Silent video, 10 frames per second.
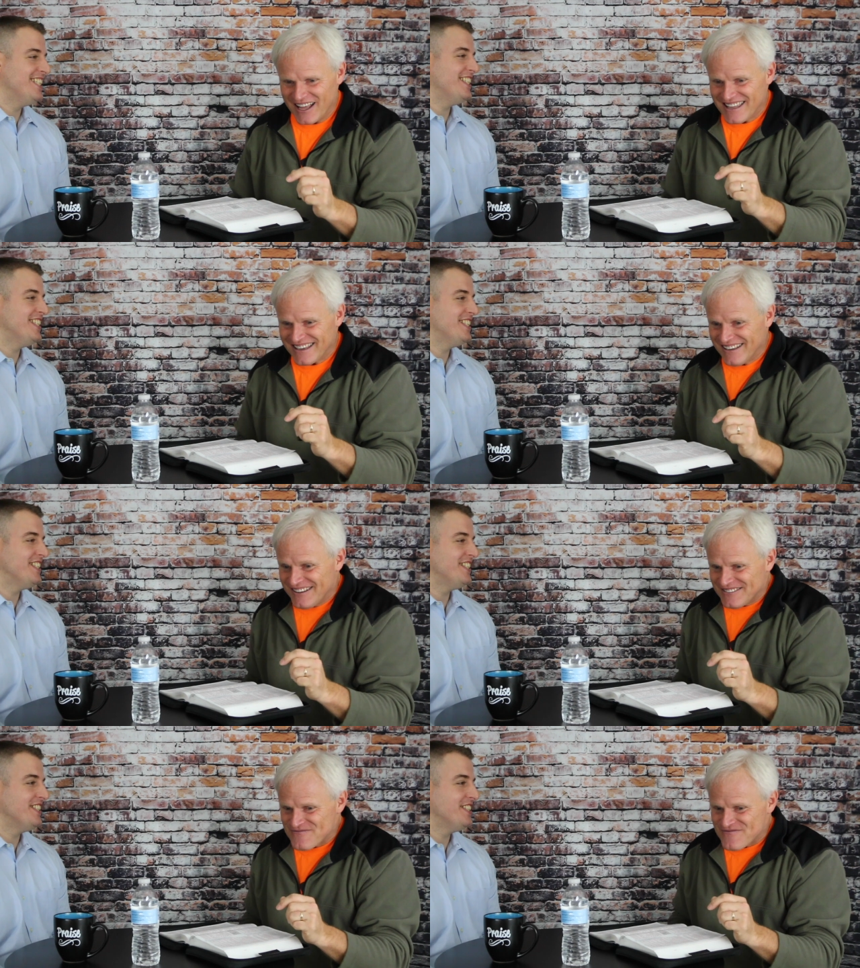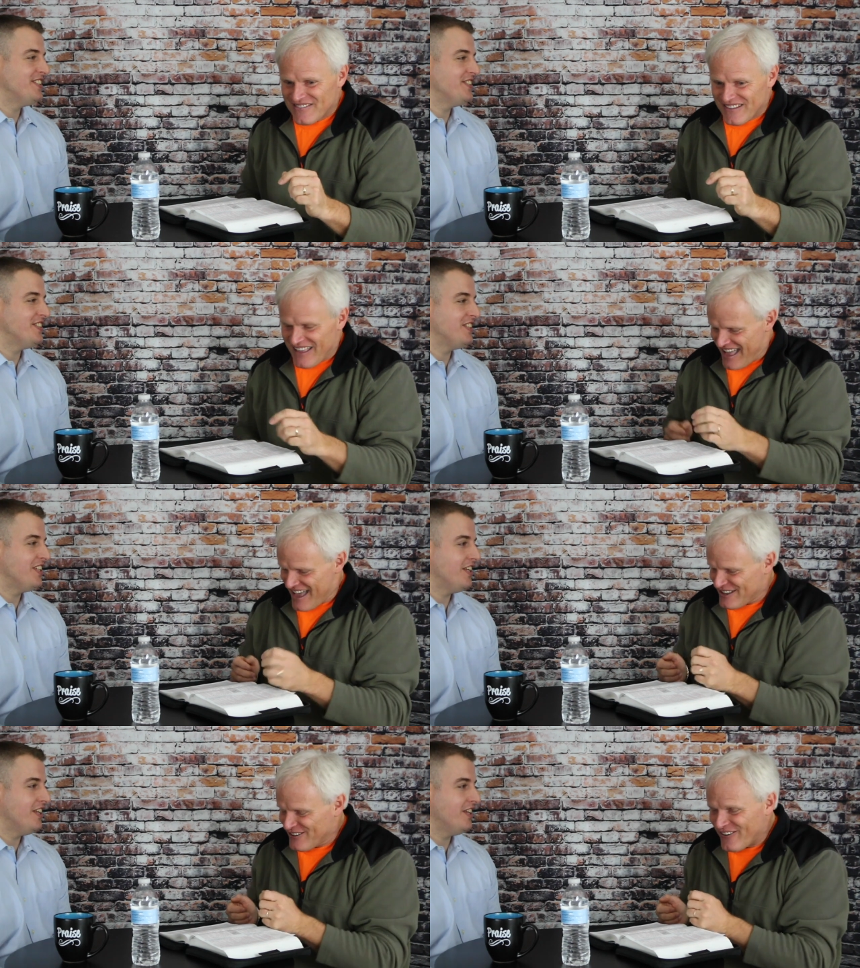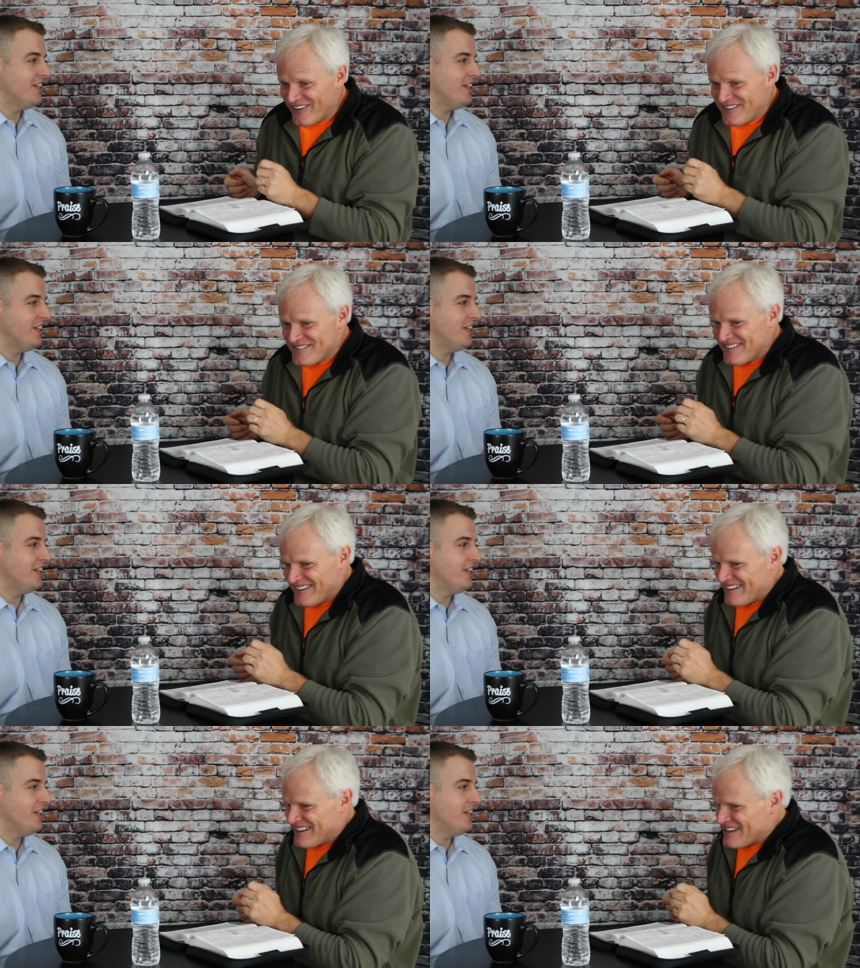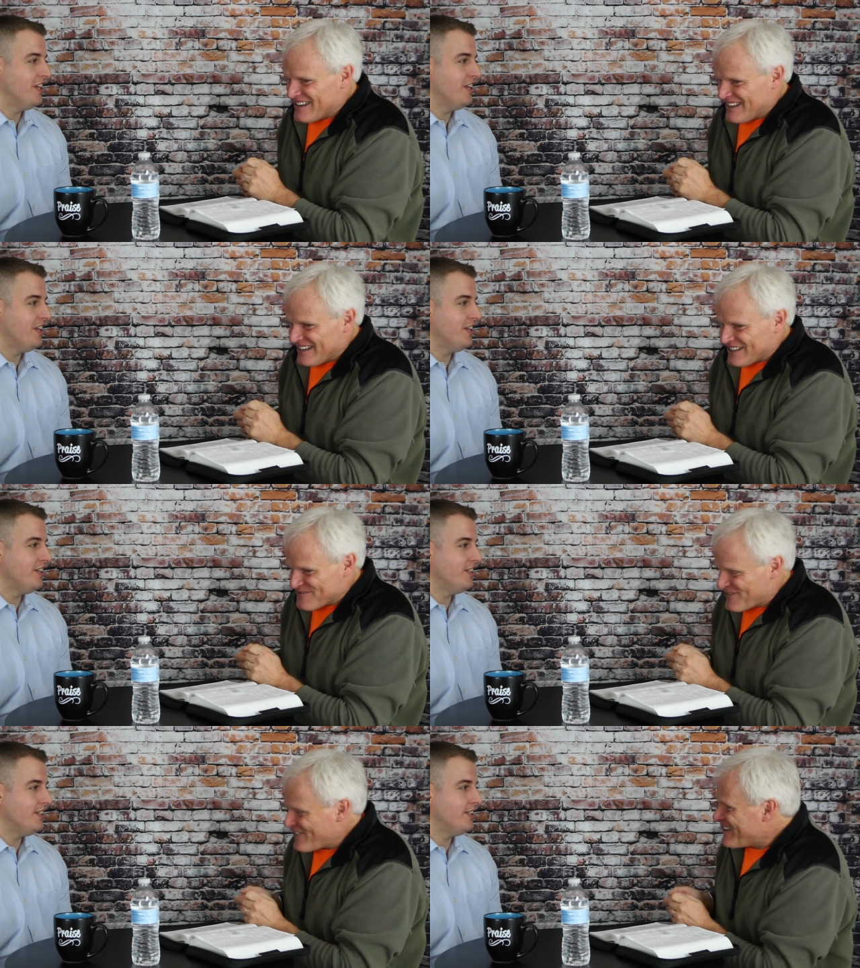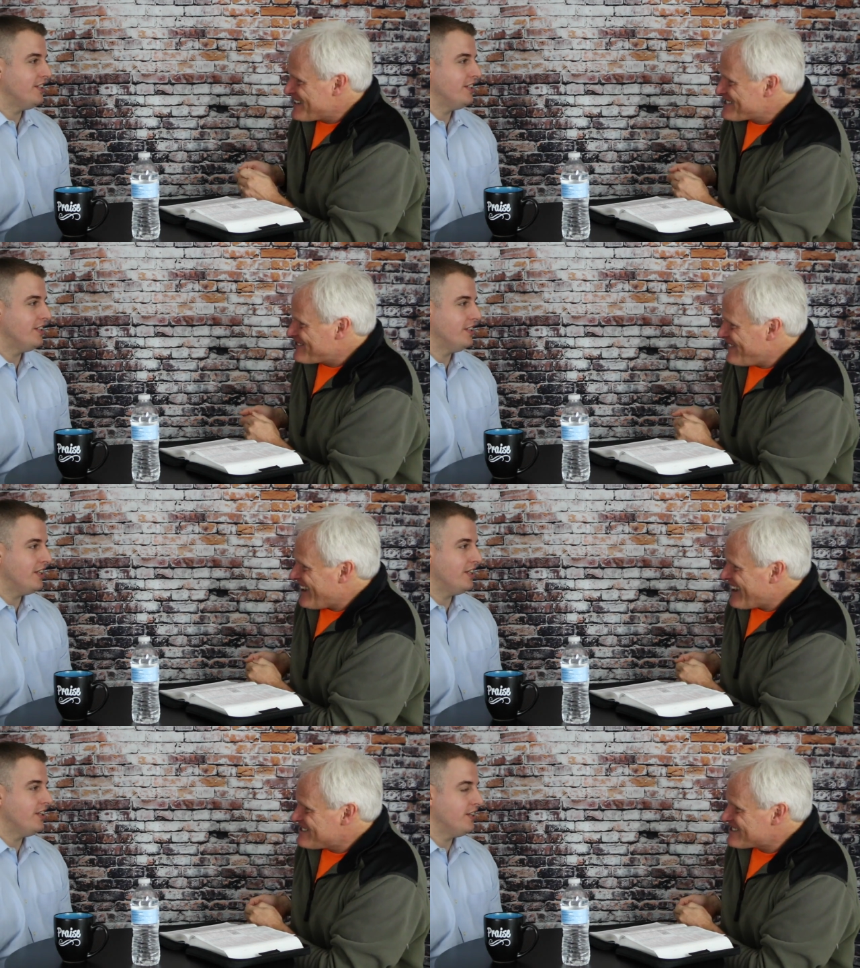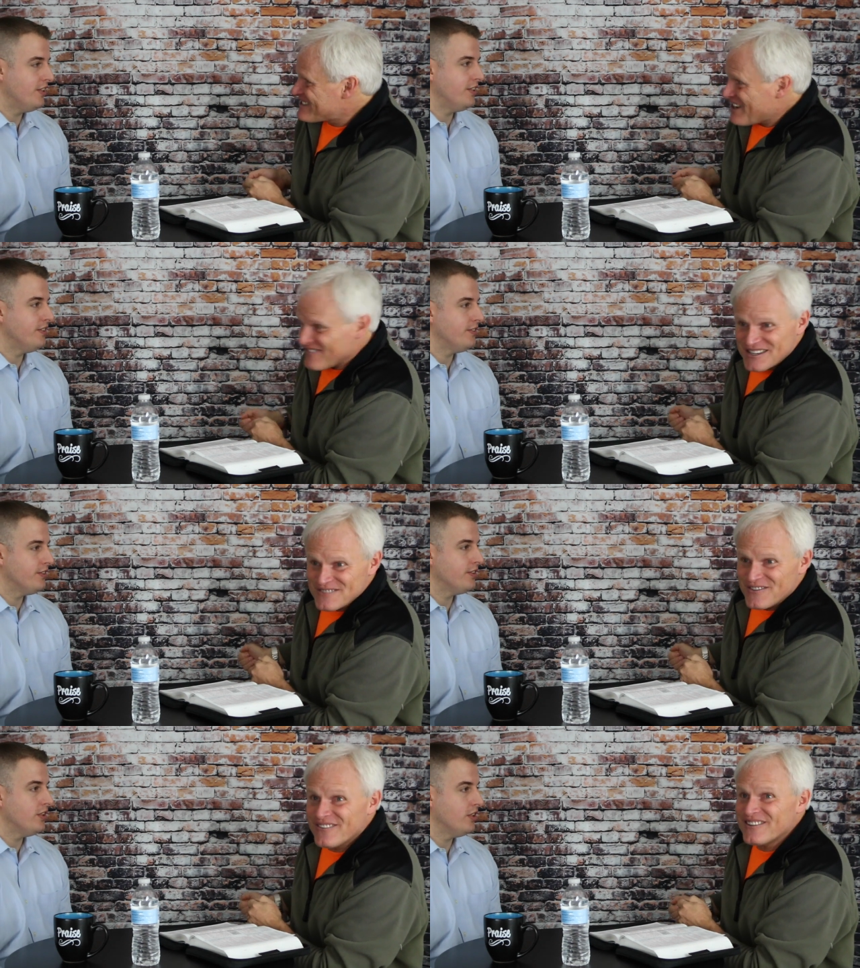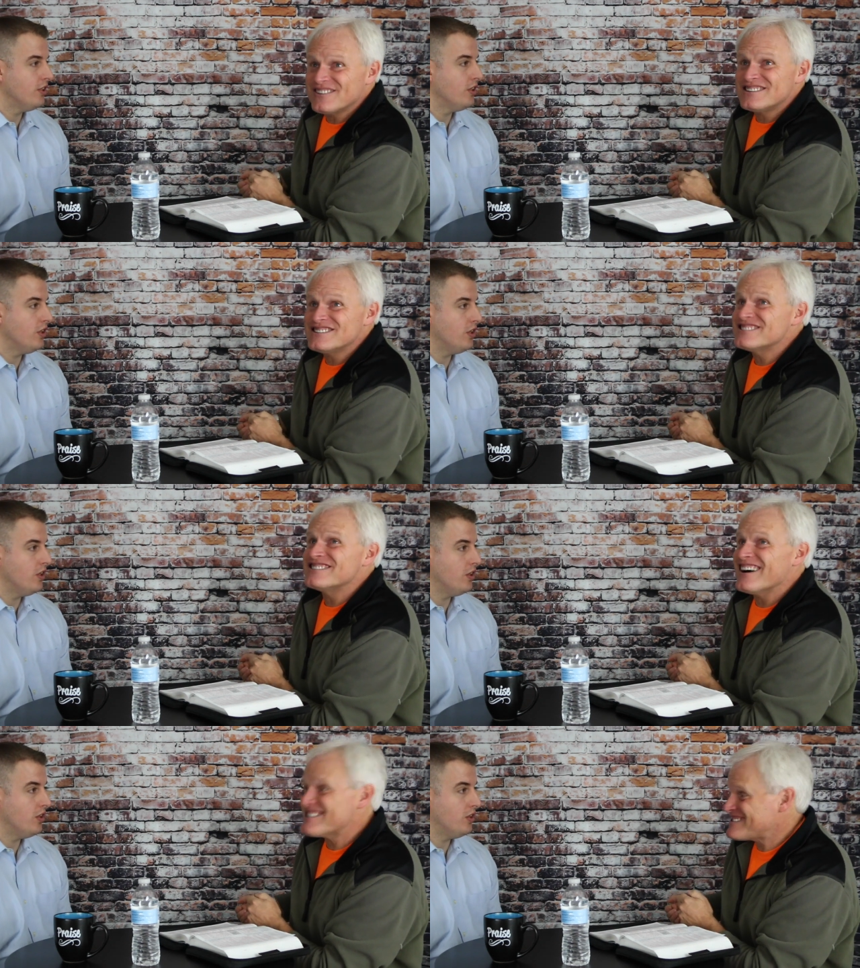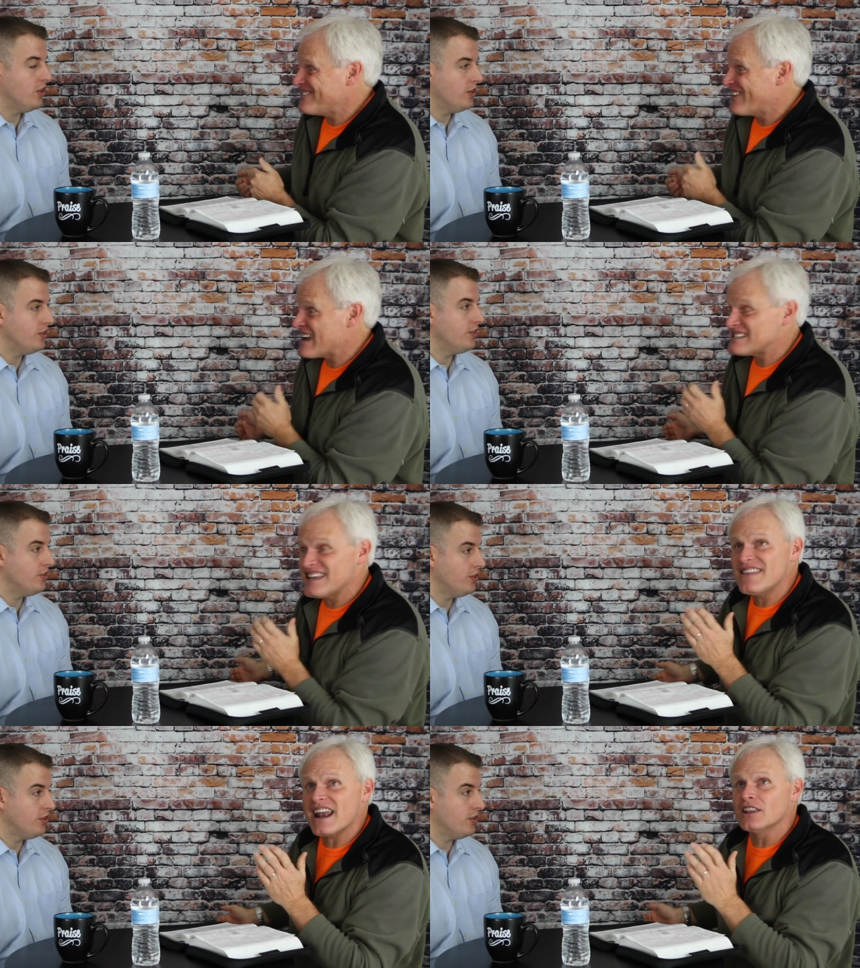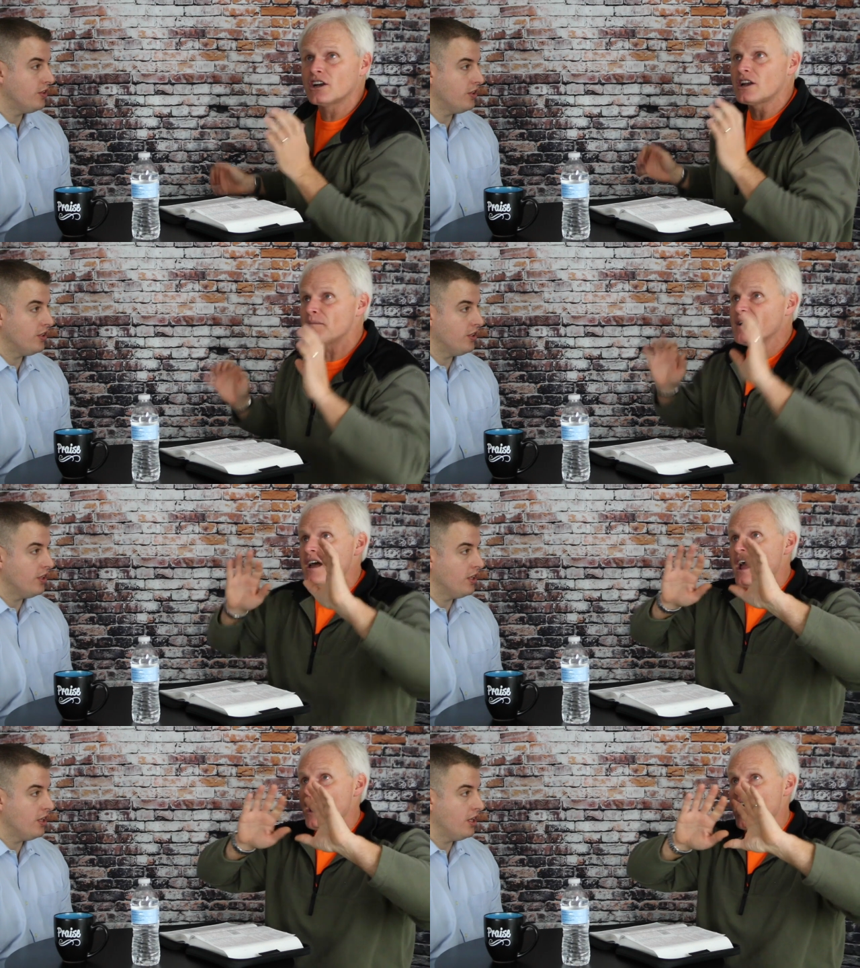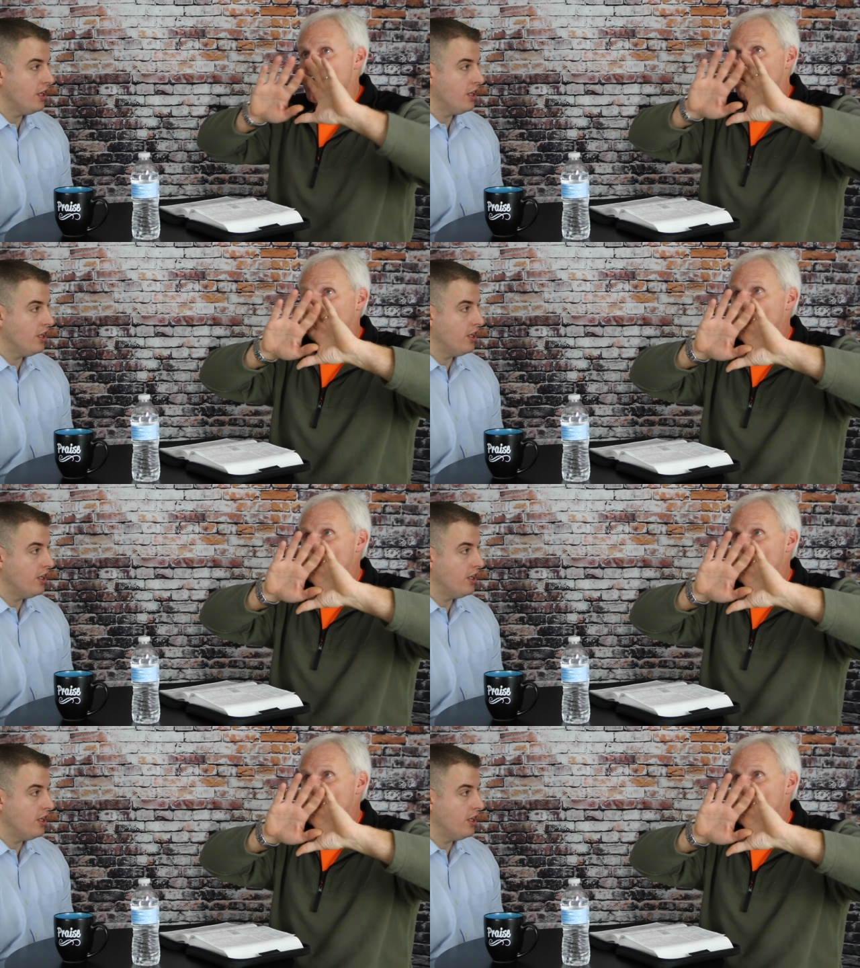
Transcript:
Speaker 1: like, hey, Lord. Good morning, it's me. I just came in to be with you. It's just us. And when I said that, I looked up, and